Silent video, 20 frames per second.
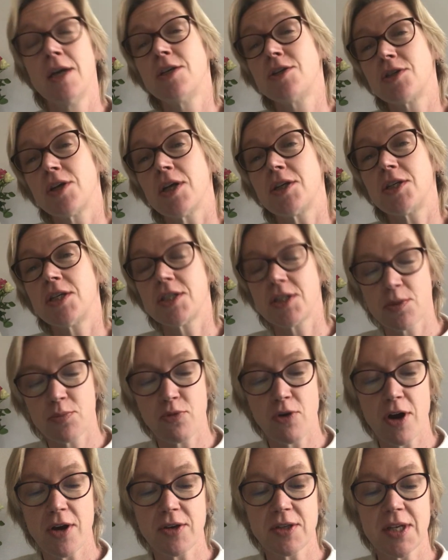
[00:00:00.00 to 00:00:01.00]
Such is the
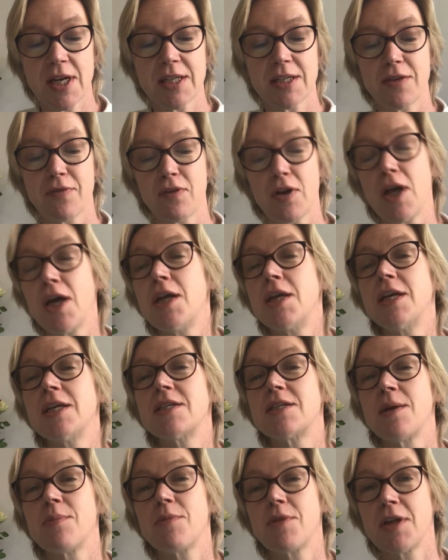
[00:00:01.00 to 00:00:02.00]
process of learning
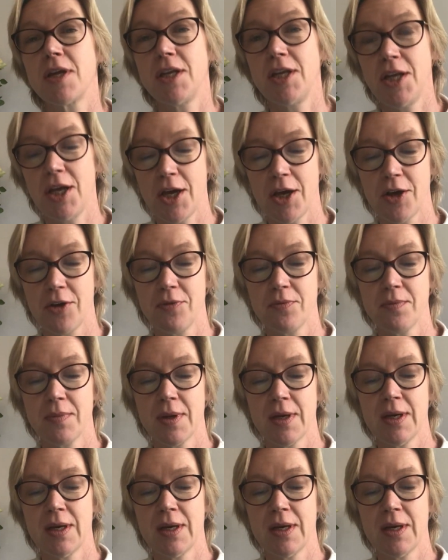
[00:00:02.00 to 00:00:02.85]
something new.